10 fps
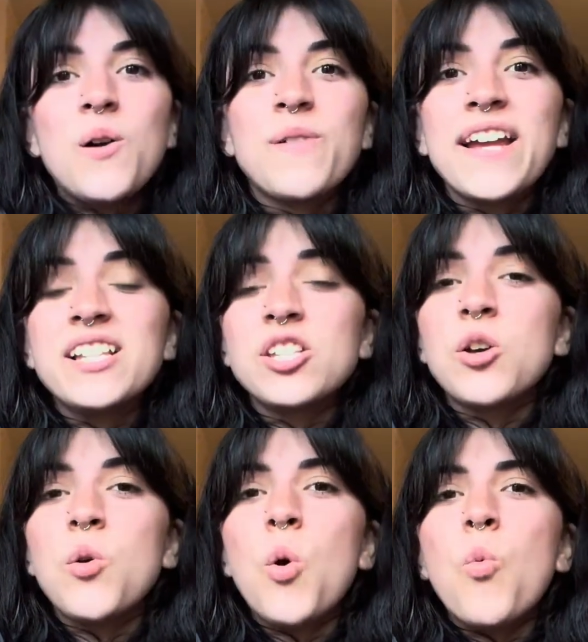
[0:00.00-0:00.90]
right,
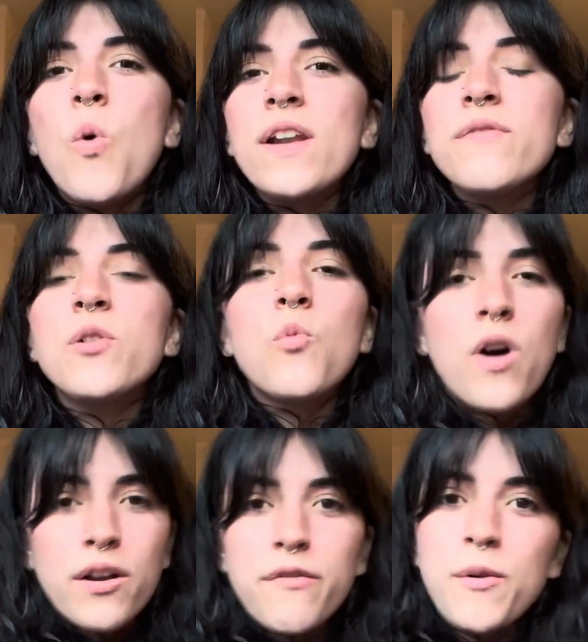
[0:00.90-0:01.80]
so one of the
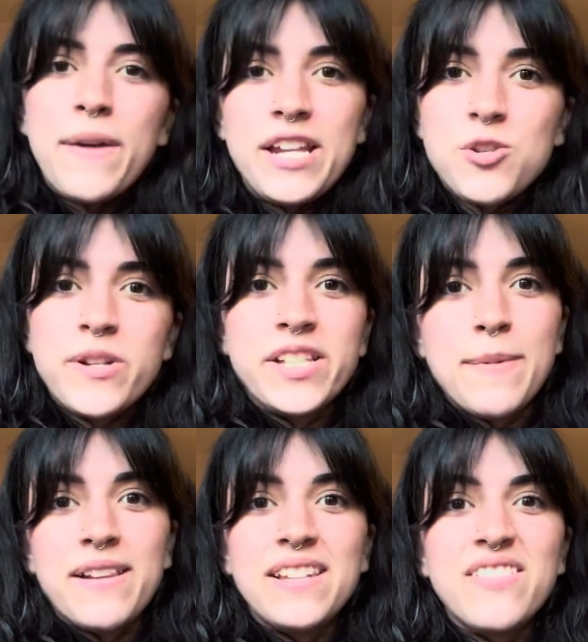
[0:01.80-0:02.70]
wonderful many treats
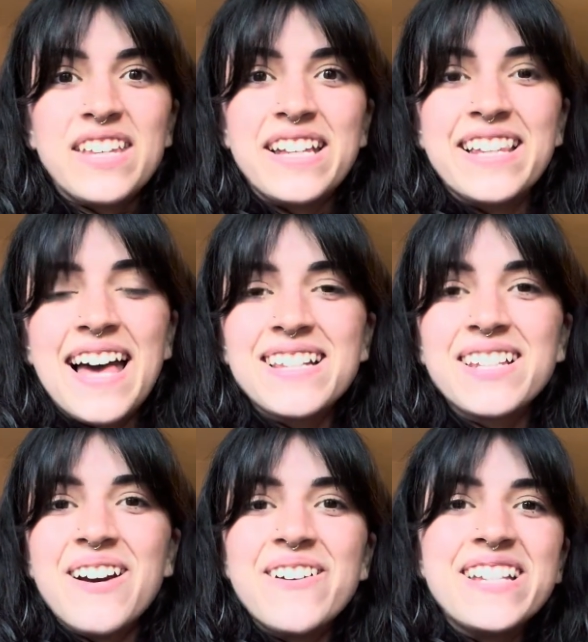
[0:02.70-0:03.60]
about living in
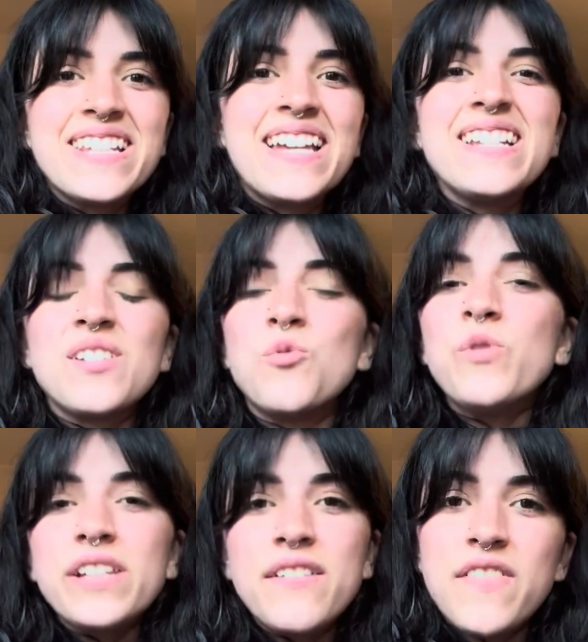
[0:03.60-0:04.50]
Glasgow is that it's a
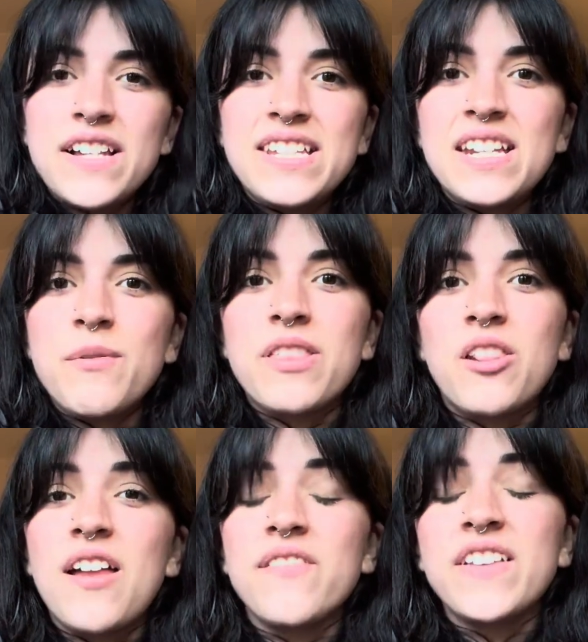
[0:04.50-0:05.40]
really fun city with a
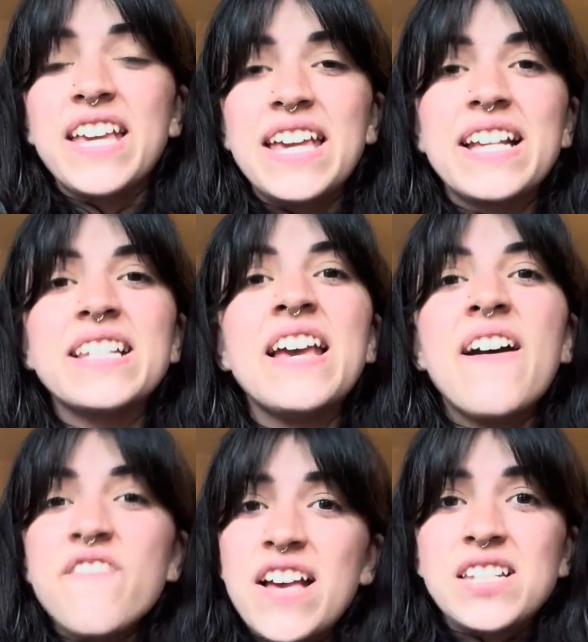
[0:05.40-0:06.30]
lot of gigs,
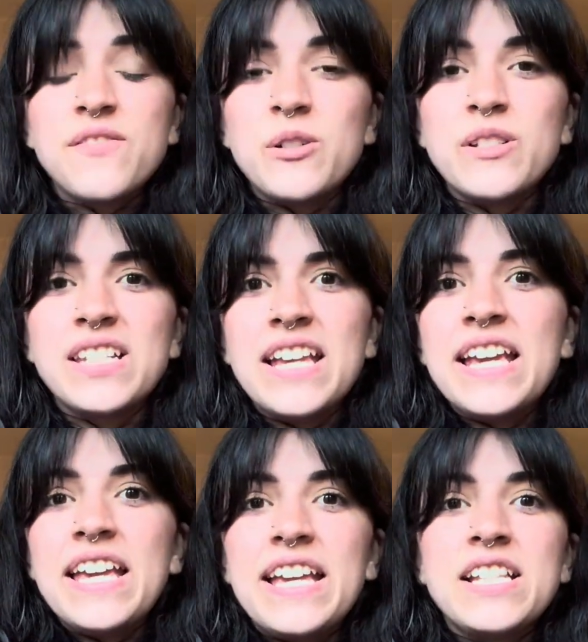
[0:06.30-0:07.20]
festivals.
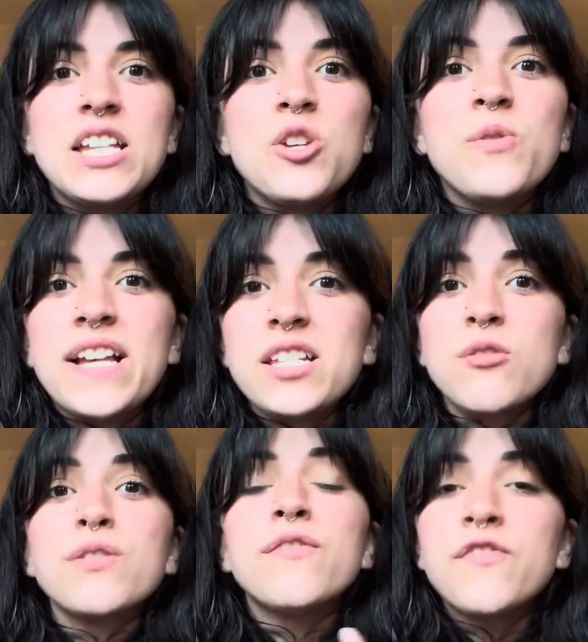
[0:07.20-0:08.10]
It's
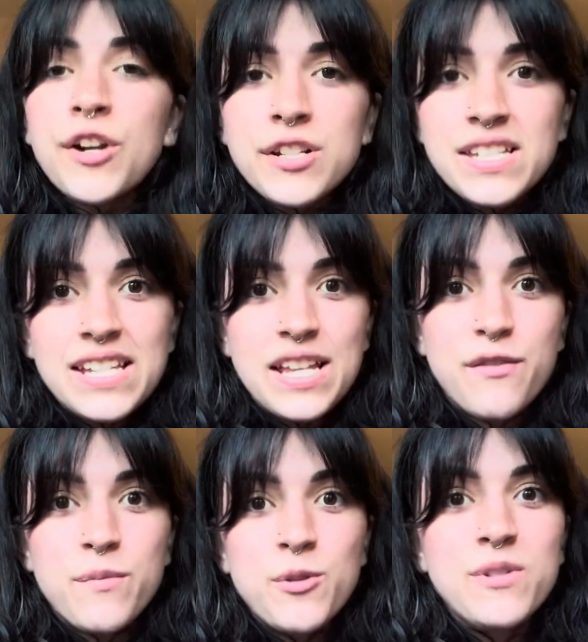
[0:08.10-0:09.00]
UNESCO's first city of
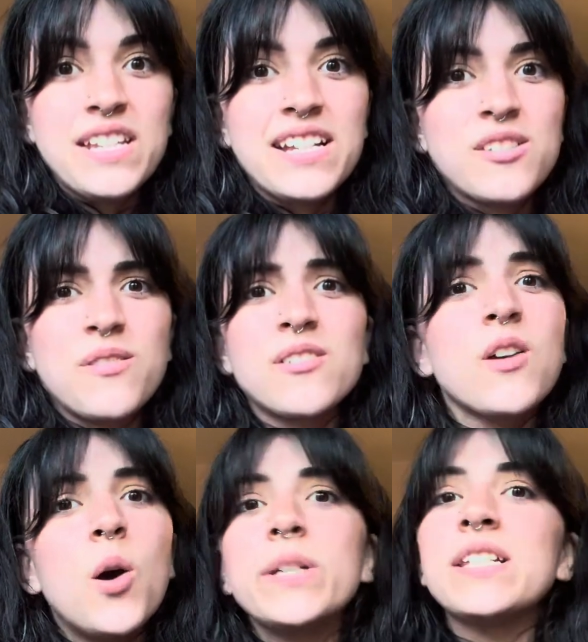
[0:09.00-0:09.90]
music, so there's
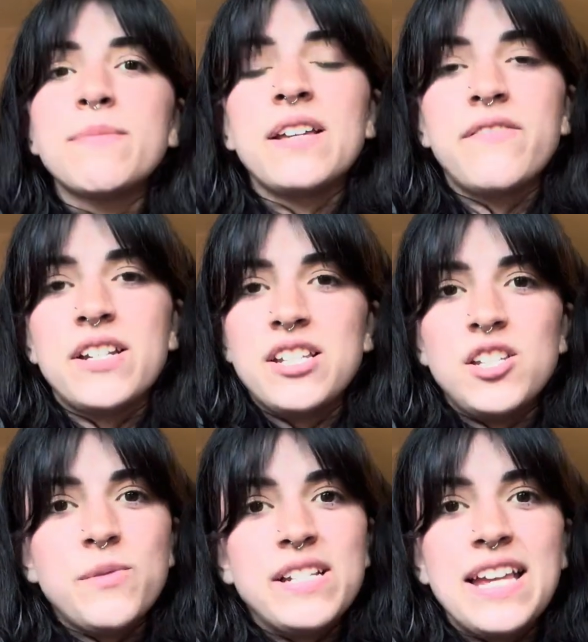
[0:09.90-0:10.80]
always something fun to
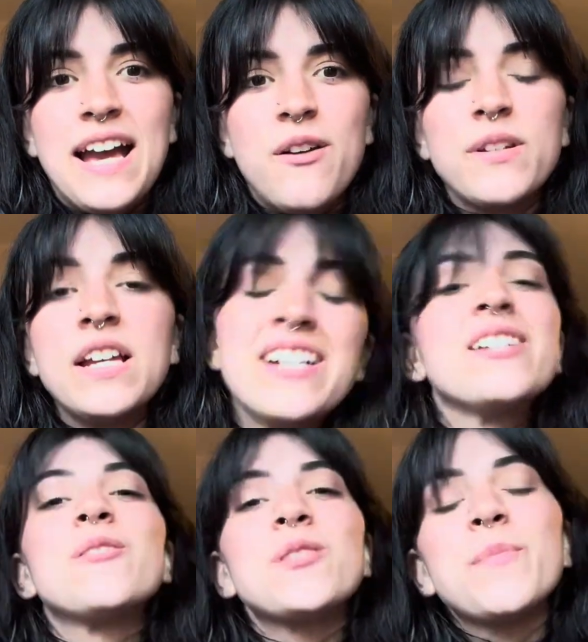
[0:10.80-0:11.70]
do in town.
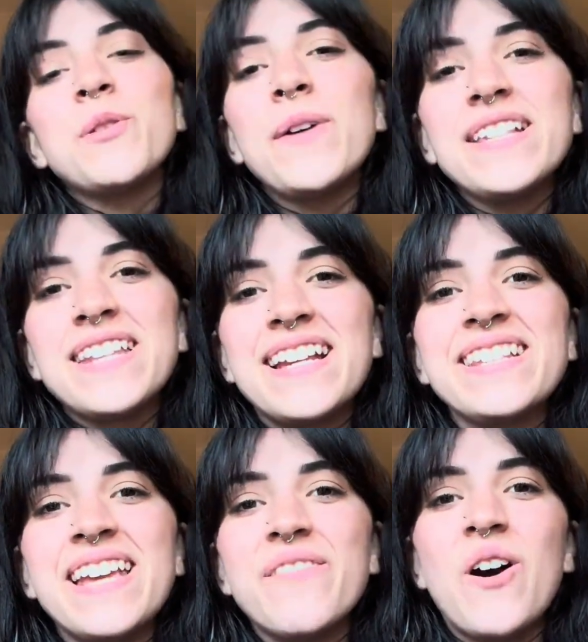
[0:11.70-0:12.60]
So some of the ways that I
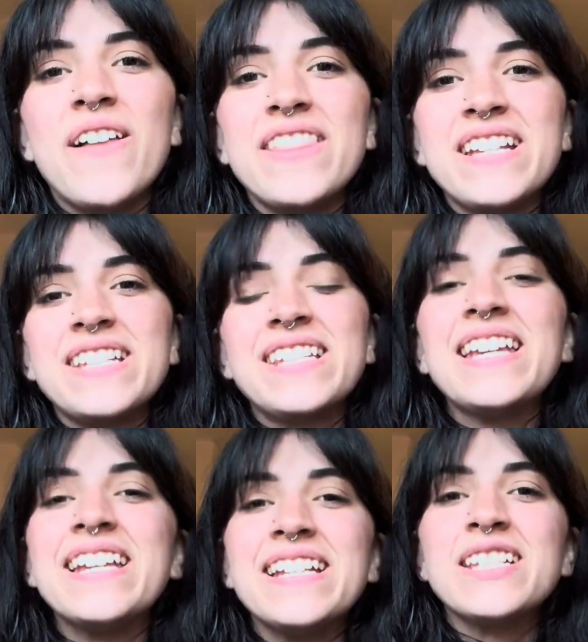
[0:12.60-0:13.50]
save on this
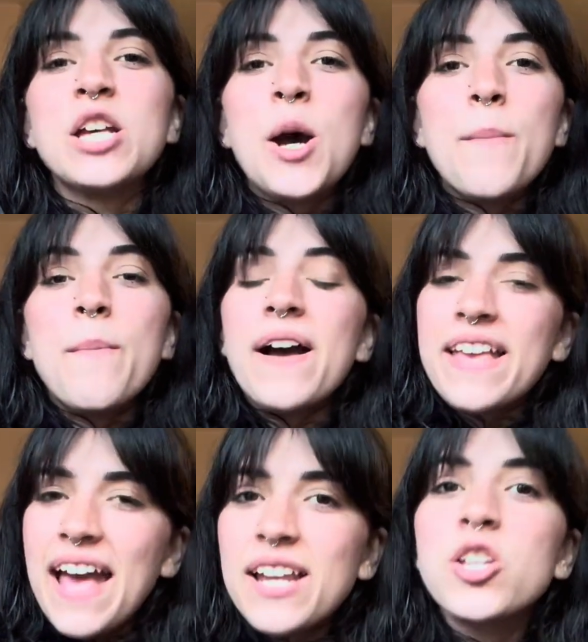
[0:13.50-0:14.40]
is,
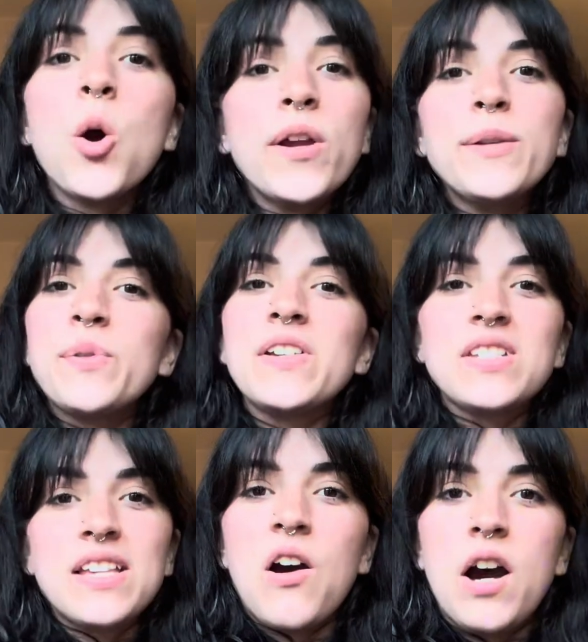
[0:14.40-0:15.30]
again, going to
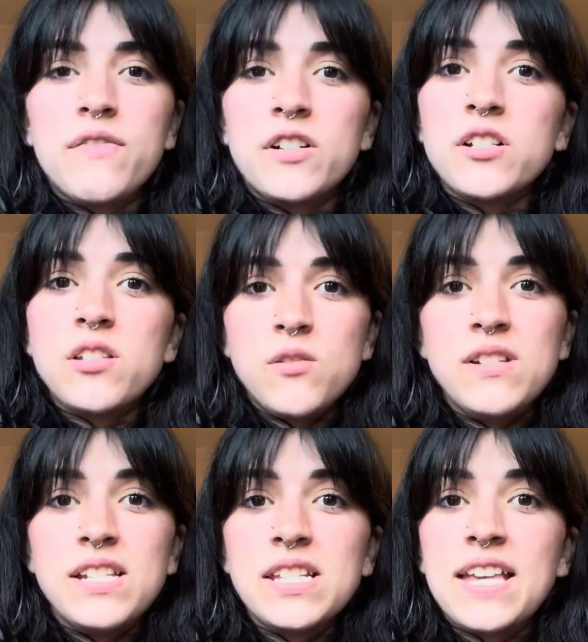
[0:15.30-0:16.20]
places that offer
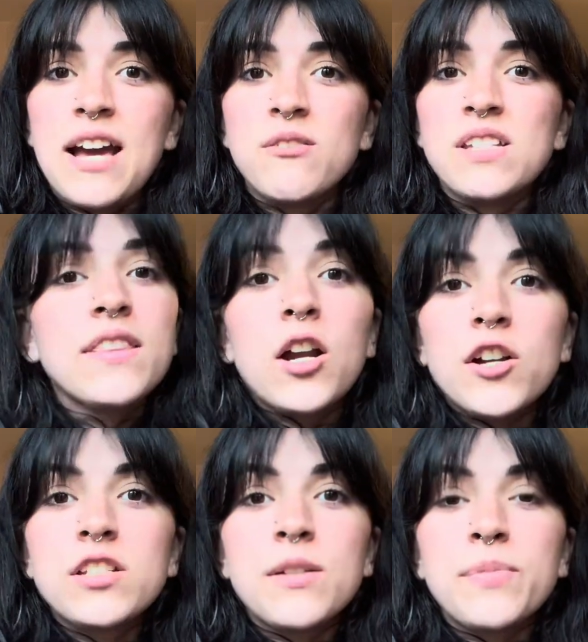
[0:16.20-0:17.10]
student discounts. There
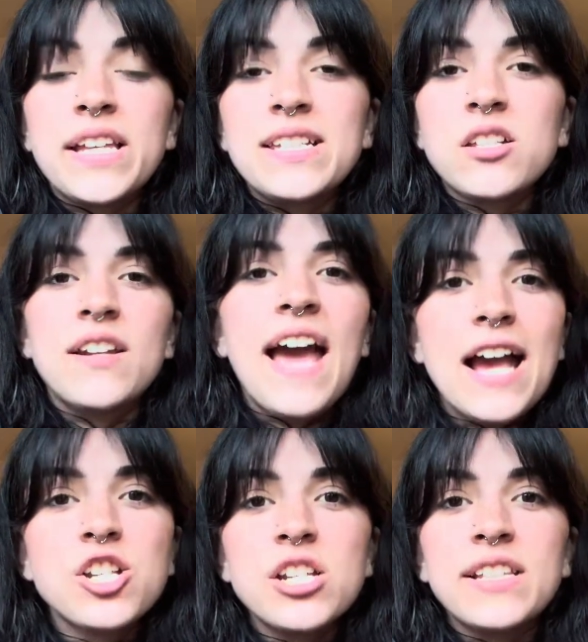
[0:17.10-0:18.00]
are some places on
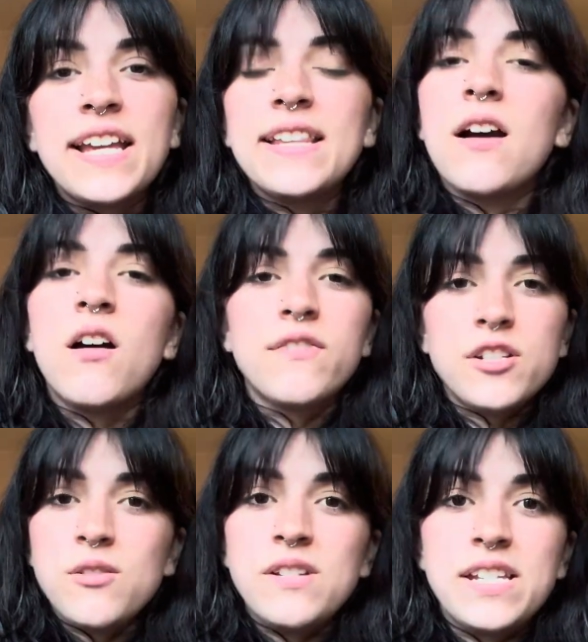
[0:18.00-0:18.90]
Ashton Lane that offer
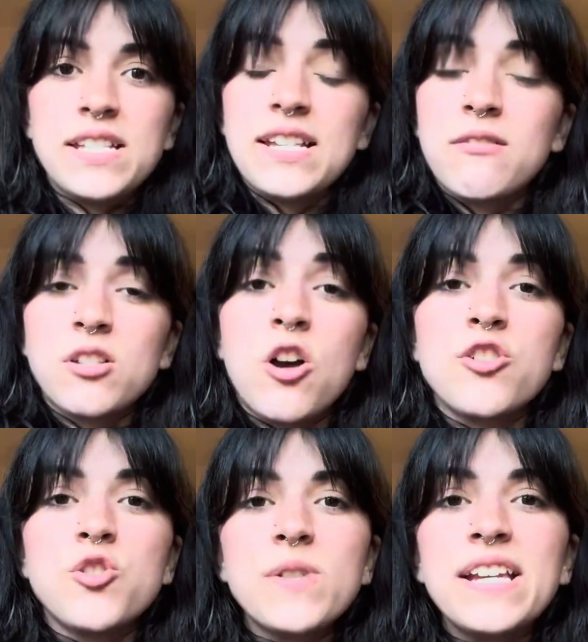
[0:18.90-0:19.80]
student discounts
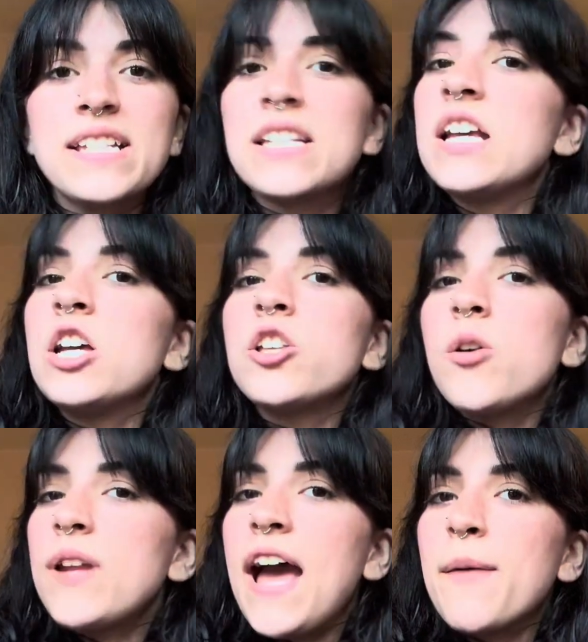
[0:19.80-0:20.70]
on drinks.
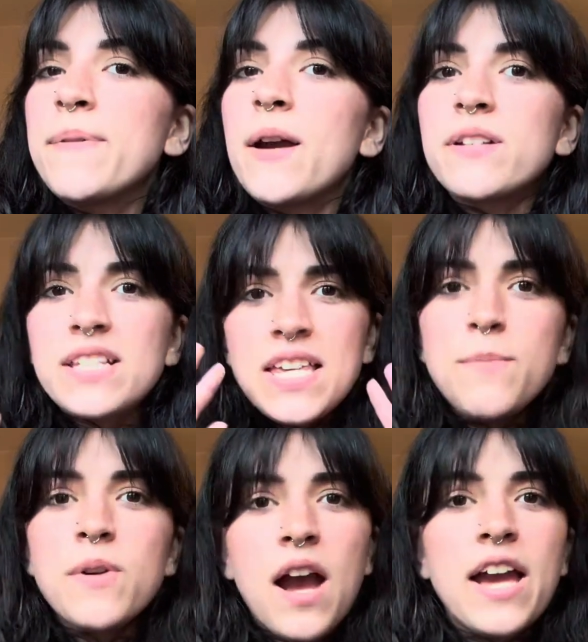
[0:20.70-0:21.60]
Go to happy hours,
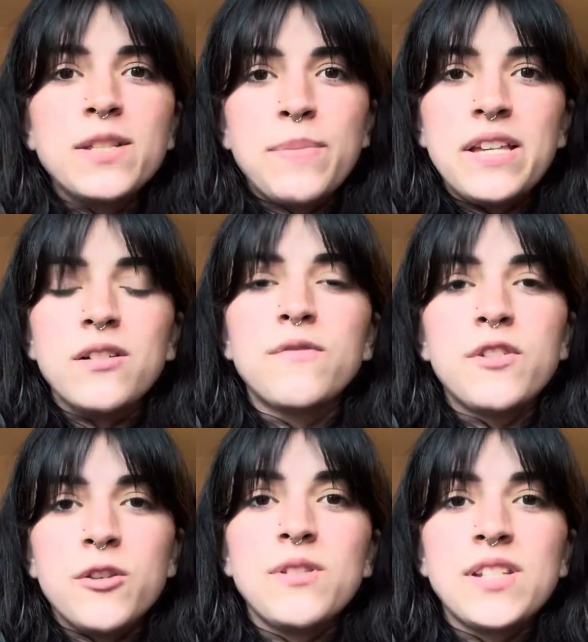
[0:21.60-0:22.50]
keep your eyes peeled for
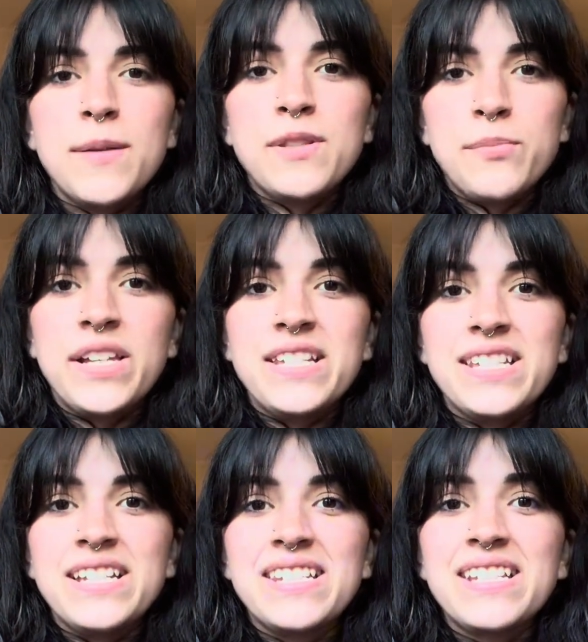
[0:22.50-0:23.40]
those types of
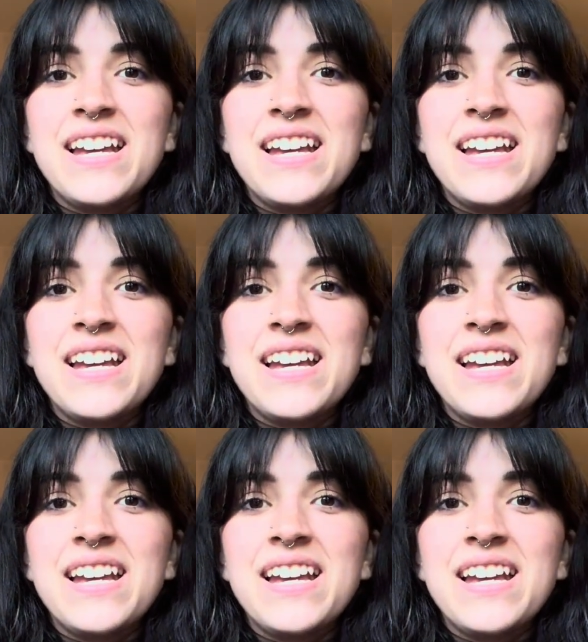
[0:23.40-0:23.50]
places.